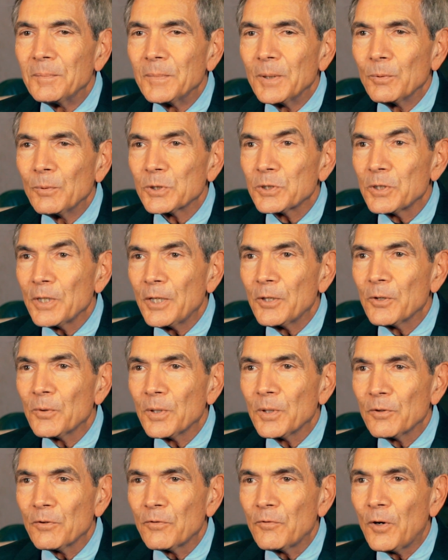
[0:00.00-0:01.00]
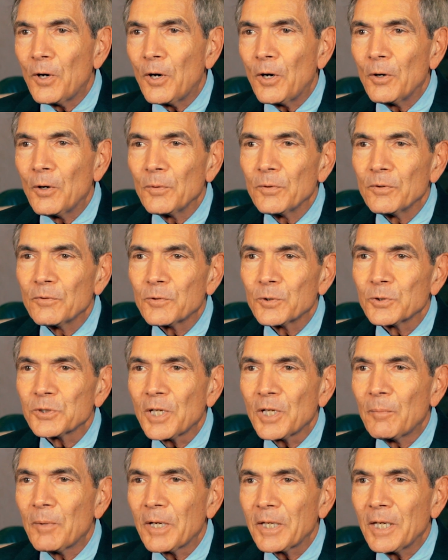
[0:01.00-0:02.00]
it was later in the fall, the first
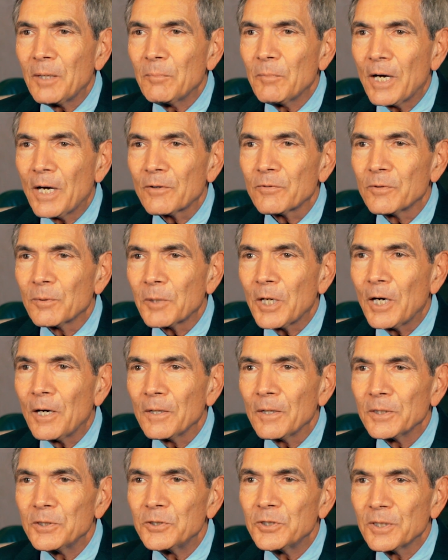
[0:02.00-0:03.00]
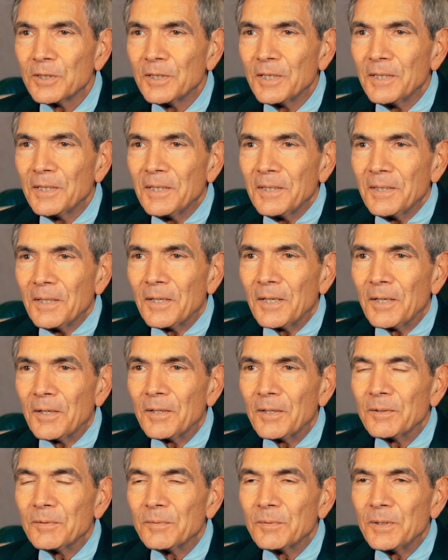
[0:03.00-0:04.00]
time I came back from college.
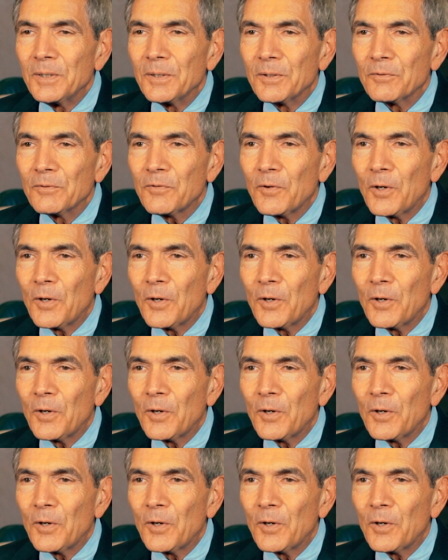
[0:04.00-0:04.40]
In the